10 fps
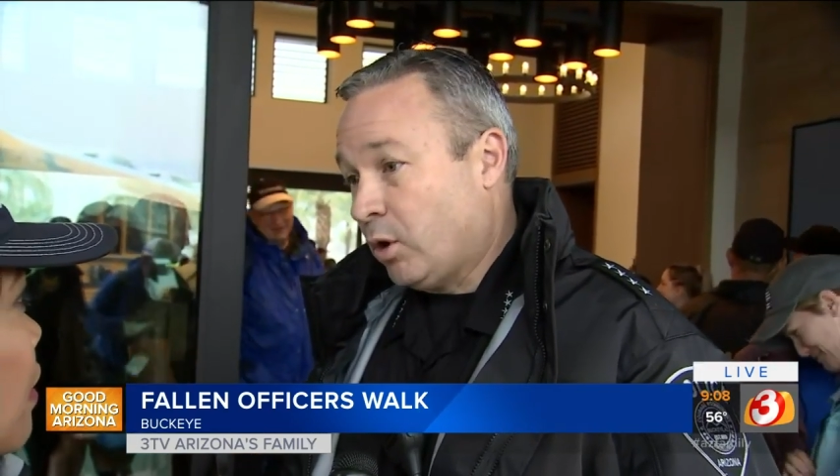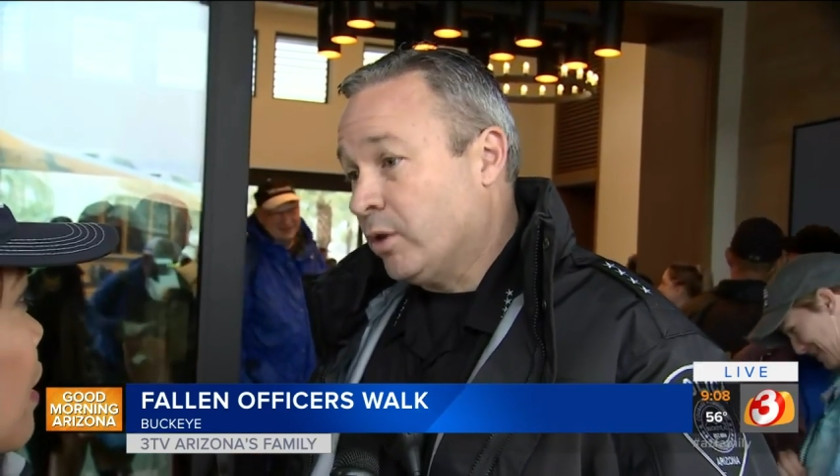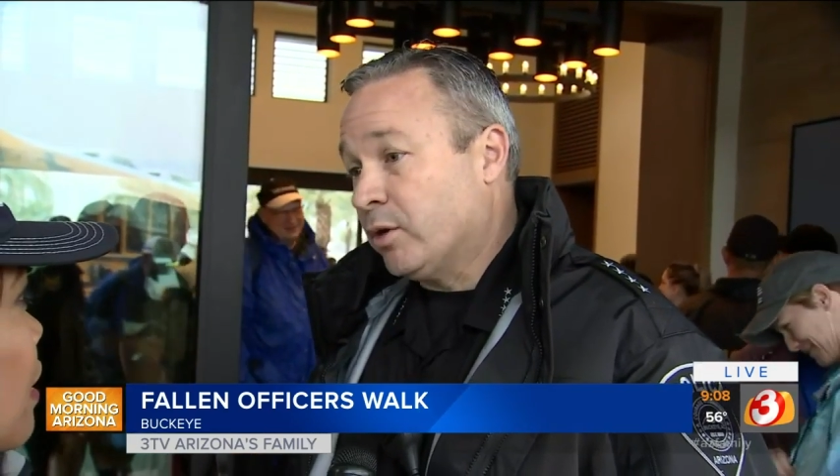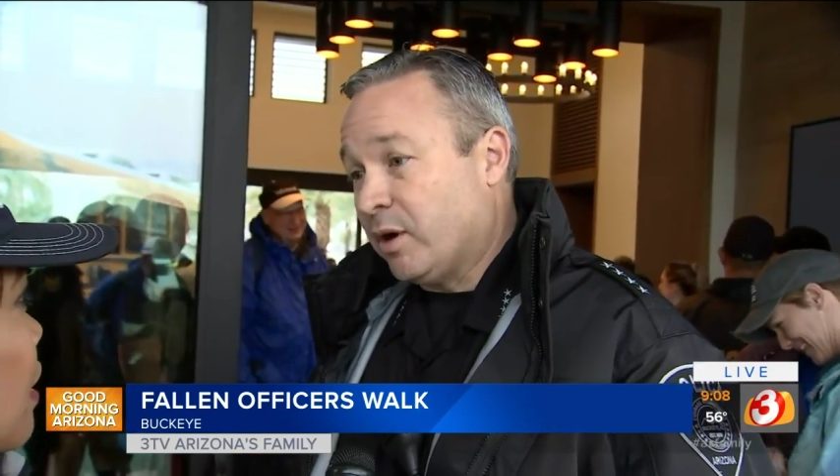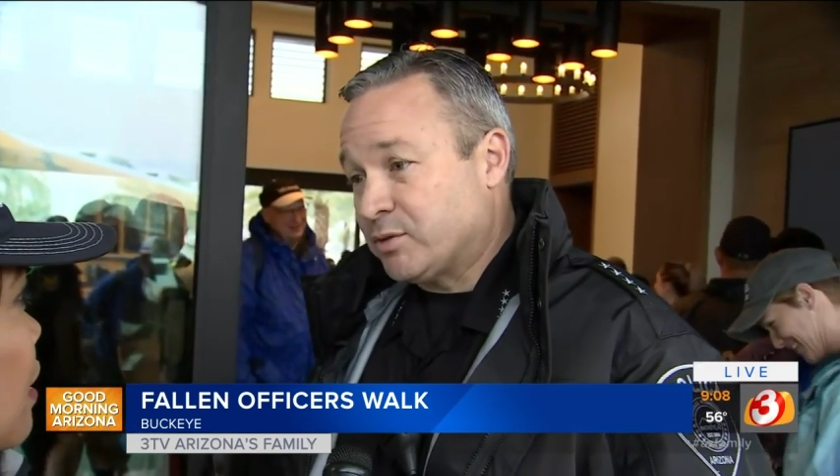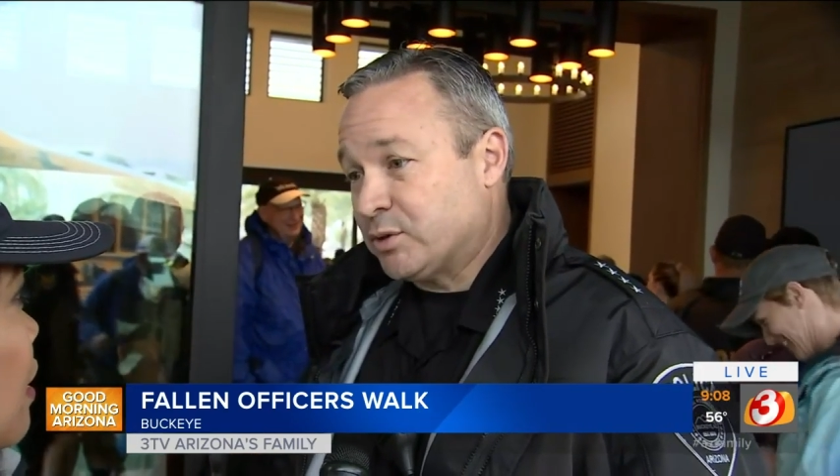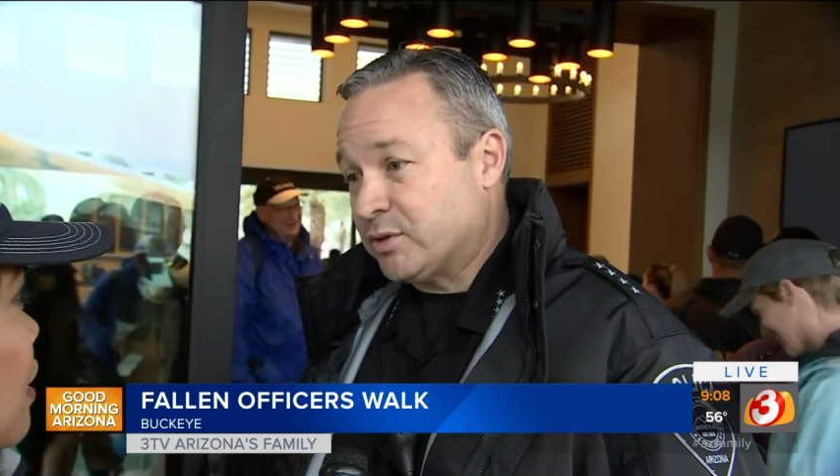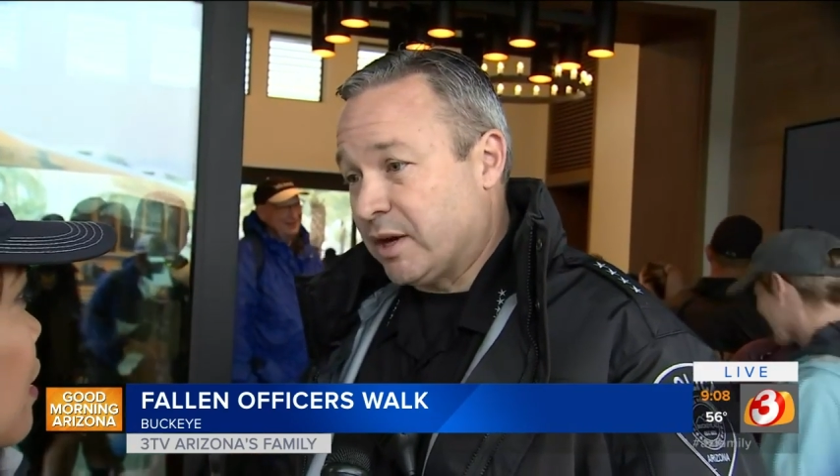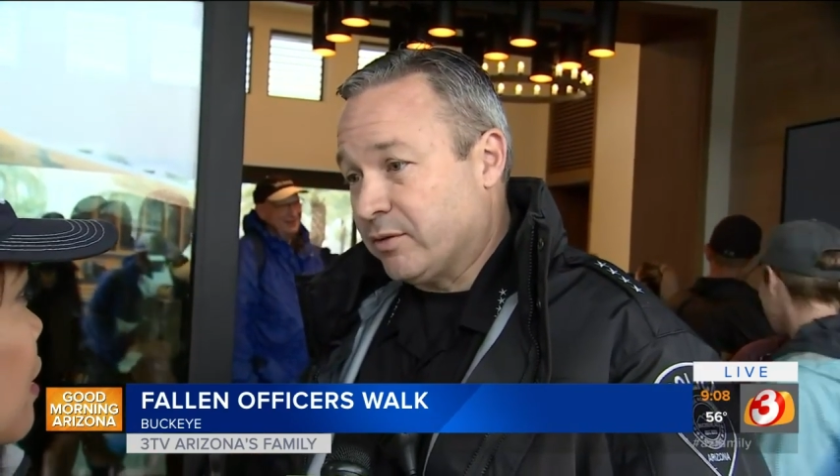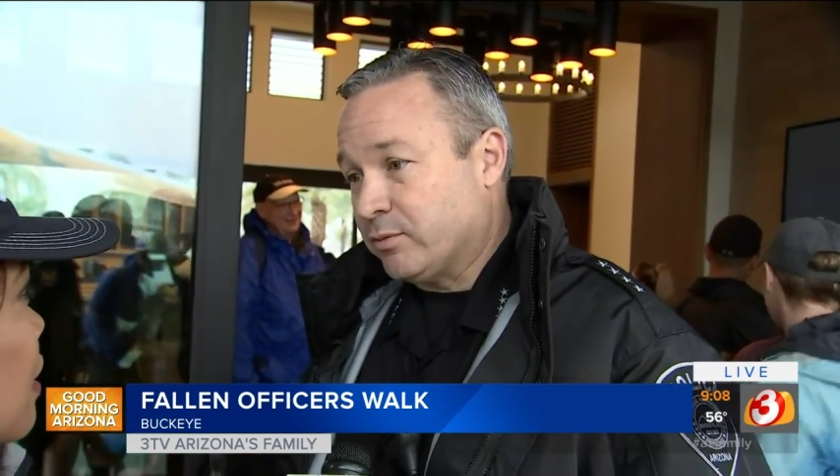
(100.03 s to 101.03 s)
all the
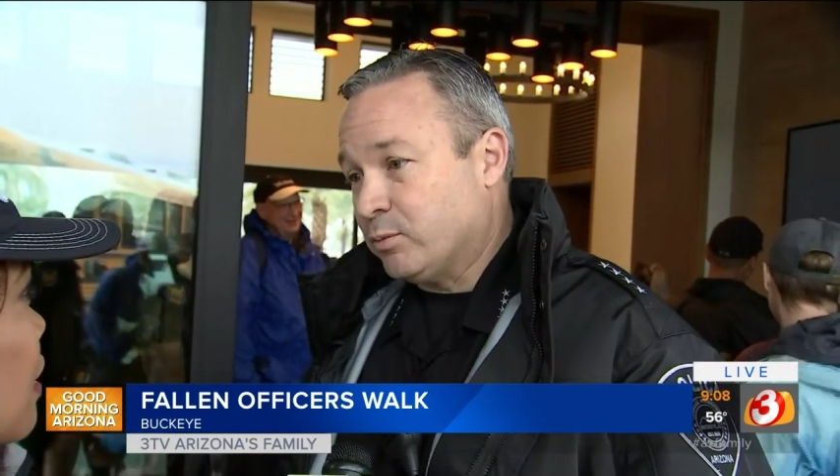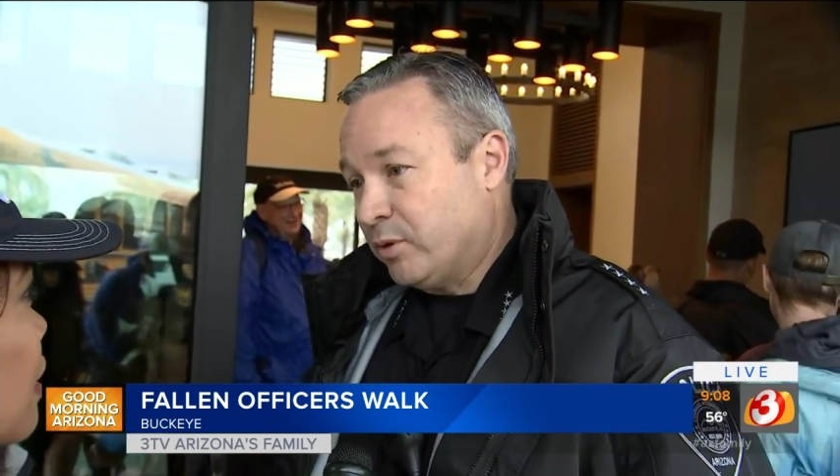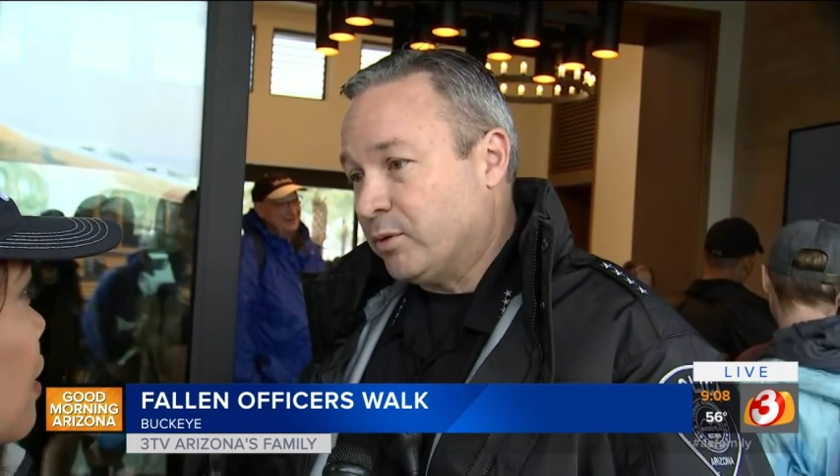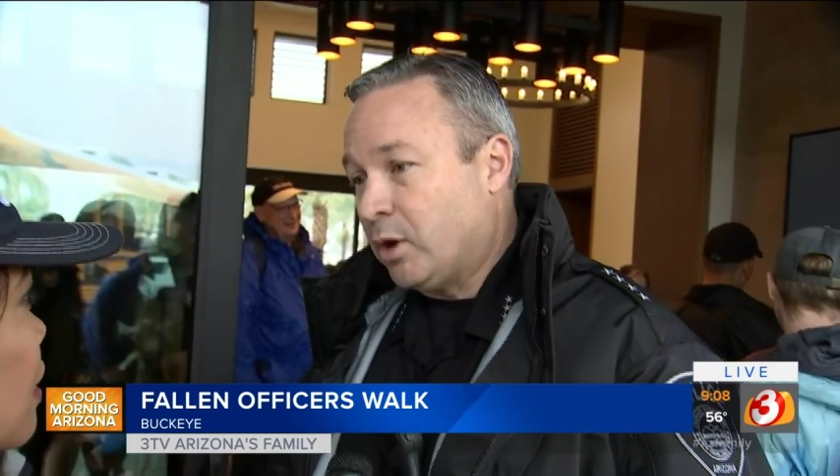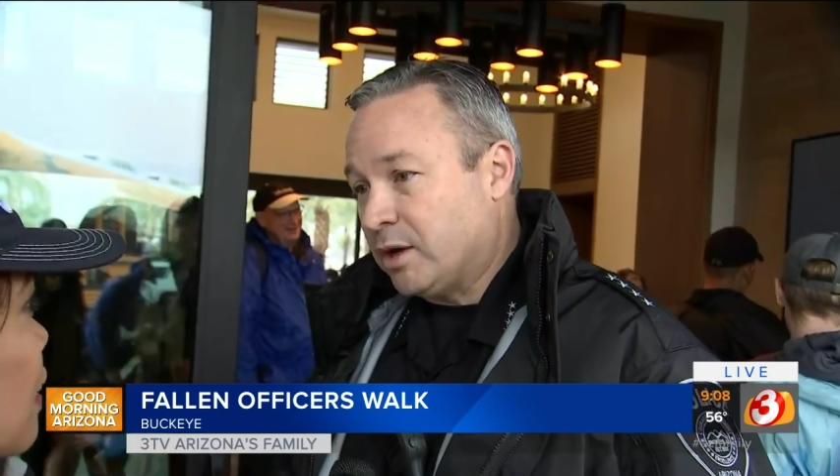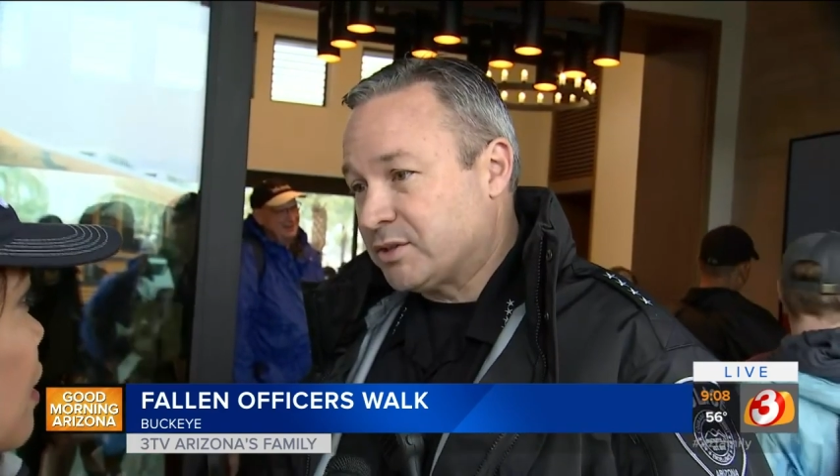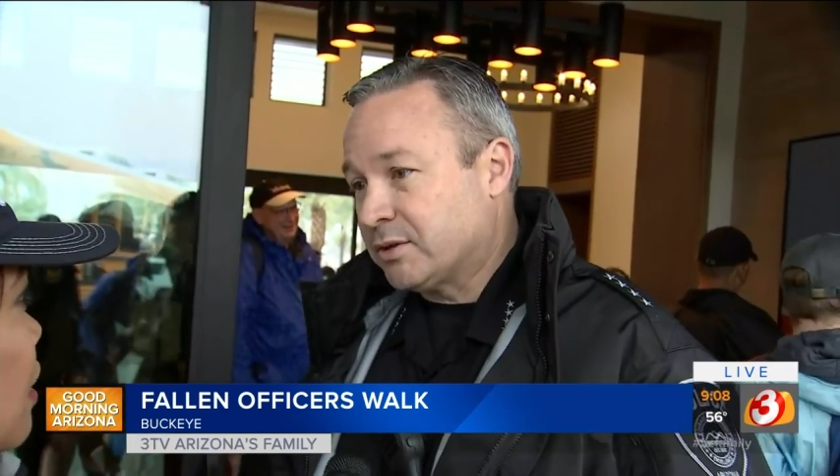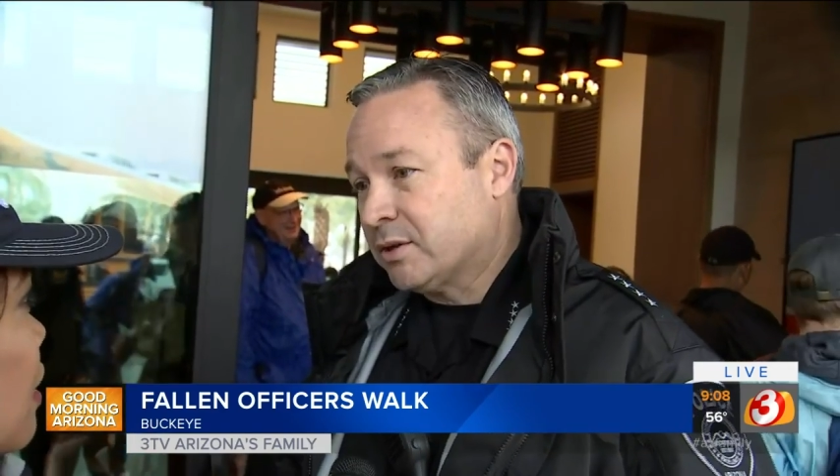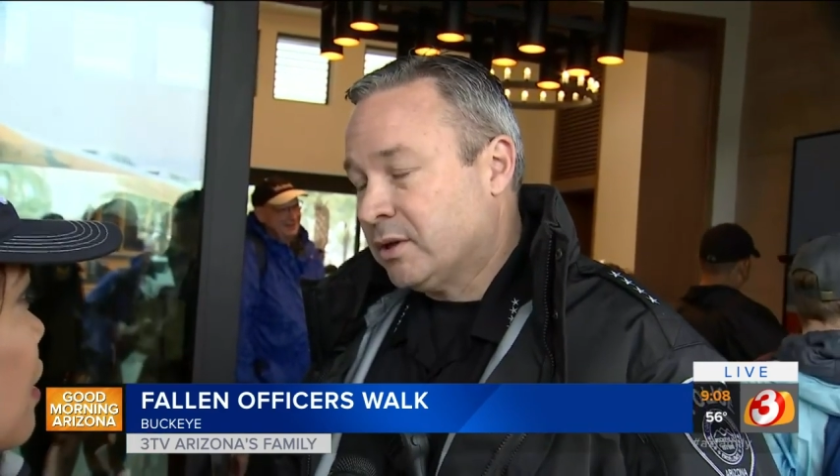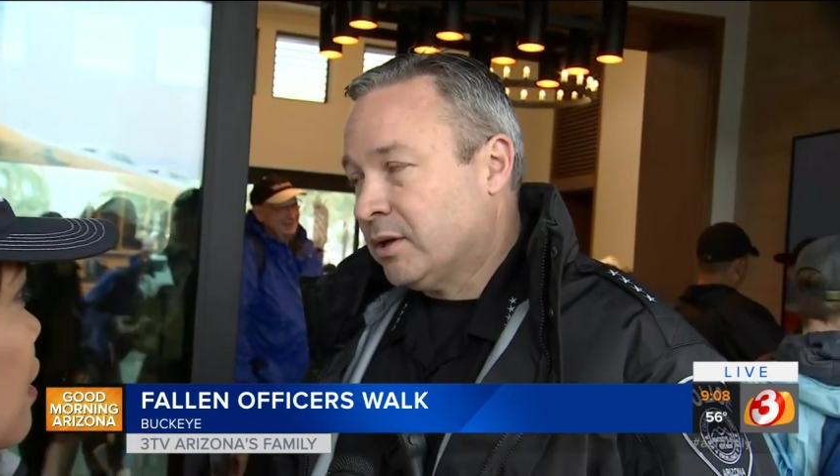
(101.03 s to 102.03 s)
officers that have, we've lost